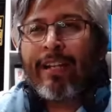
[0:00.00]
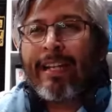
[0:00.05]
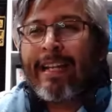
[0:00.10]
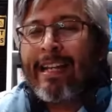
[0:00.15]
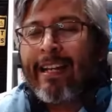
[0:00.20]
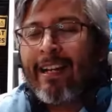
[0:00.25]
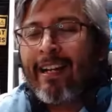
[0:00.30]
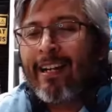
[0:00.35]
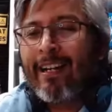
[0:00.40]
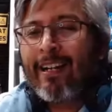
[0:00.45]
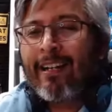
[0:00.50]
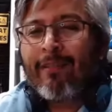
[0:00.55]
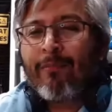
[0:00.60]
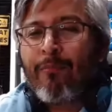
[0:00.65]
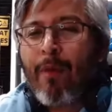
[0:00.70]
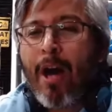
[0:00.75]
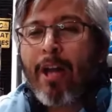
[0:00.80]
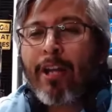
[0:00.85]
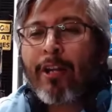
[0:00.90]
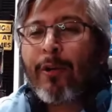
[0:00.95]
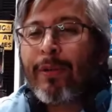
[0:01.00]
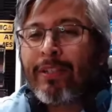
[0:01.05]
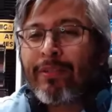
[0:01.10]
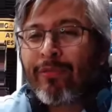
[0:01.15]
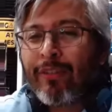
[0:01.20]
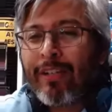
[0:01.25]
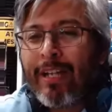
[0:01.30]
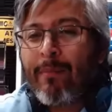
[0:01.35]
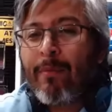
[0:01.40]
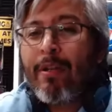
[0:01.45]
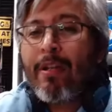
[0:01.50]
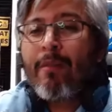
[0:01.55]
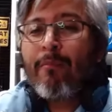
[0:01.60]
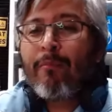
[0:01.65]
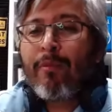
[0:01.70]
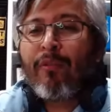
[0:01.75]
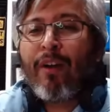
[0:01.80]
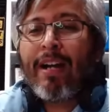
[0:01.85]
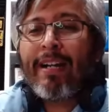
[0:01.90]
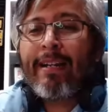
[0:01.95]
the motto is for them,
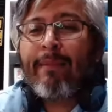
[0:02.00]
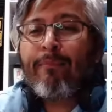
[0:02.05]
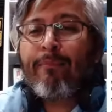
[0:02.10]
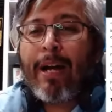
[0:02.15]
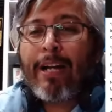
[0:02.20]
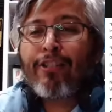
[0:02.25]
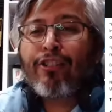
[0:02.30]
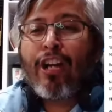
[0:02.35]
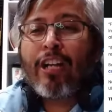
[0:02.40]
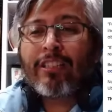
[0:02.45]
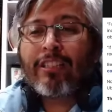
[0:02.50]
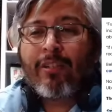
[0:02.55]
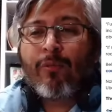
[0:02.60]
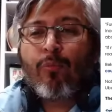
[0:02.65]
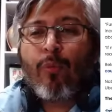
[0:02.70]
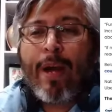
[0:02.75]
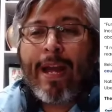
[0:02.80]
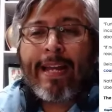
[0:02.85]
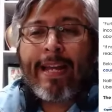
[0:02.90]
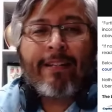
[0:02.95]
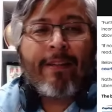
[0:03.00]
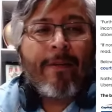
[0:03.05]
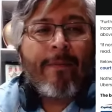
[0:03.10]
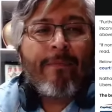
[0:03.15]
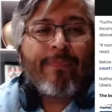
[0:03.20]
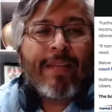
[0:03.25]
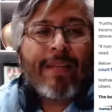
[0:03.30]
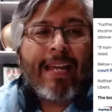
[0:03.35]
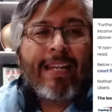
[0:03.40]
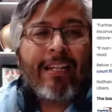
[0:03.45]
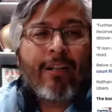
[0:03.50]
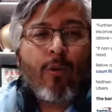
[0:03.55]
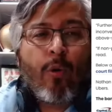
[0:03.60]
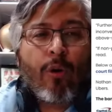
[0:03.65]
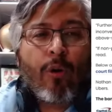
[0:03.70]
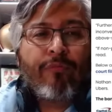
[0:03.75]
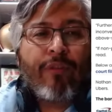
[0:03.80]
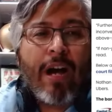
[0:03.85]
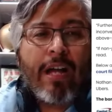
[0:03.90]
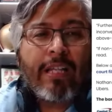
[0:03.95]
provided by Jocelyn Wade in the
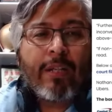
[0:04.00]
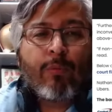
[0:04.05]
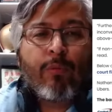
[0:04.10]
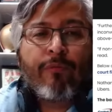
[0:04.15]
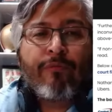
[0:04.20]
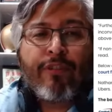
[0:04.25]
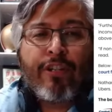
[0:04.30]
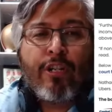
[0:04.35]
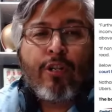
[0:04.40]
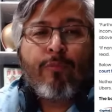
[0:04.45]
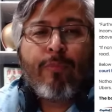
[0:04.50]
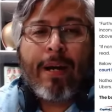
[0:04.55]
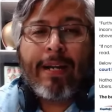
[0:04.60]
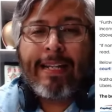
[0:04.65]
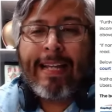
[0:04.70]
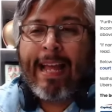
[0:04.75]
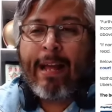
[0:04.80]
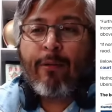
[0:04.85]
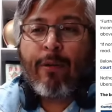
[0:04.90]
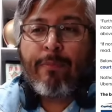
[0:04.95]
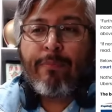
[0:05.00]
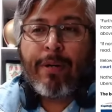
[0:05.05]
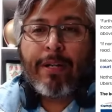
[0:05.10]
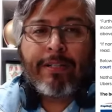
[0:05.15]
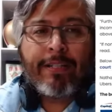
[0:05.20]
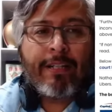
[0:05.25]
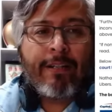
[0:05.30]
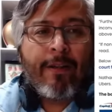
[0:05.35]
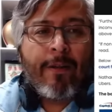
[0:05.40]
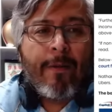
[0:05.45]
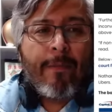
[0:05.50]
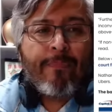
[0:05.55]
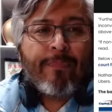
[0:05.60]
court filing, reviewed by the Gateway Pundit.